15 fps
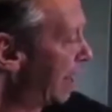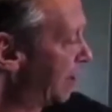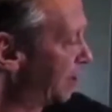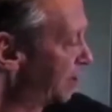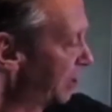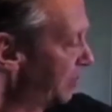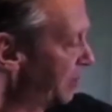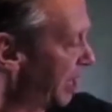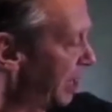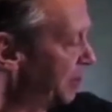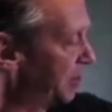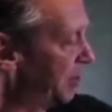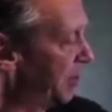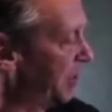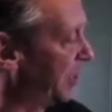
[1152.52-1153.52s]
sometimes
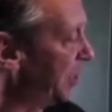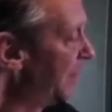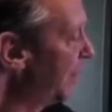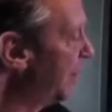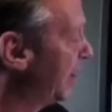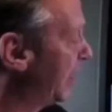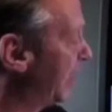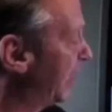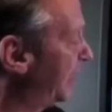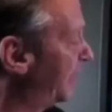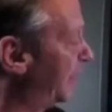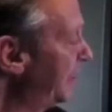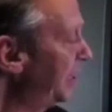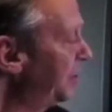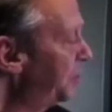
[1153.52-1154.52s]
in
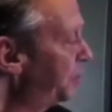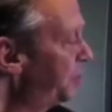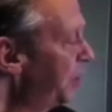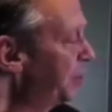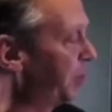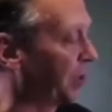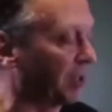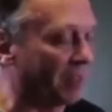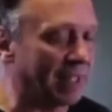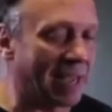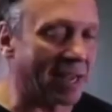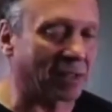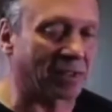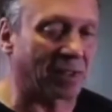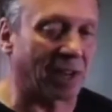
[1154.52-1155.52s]
the fibula, the
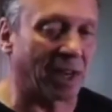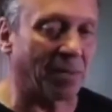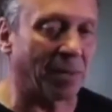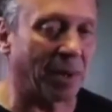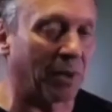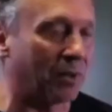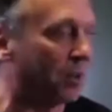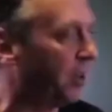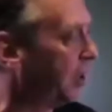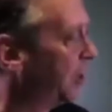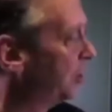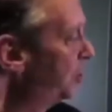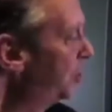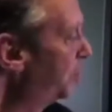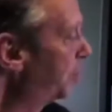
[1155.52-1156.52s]
outside bone,
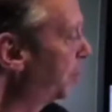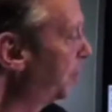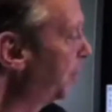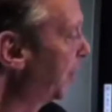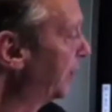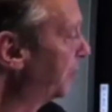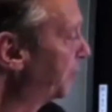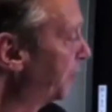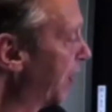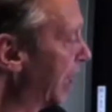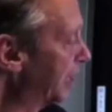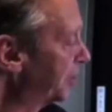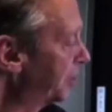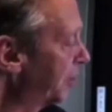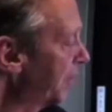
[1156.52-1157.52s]
to prevent
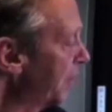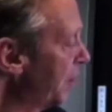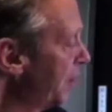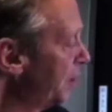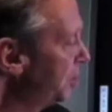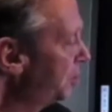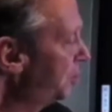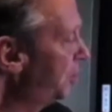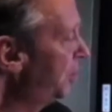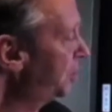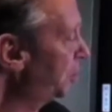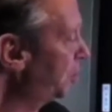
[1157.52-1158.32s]
fracture. So these are the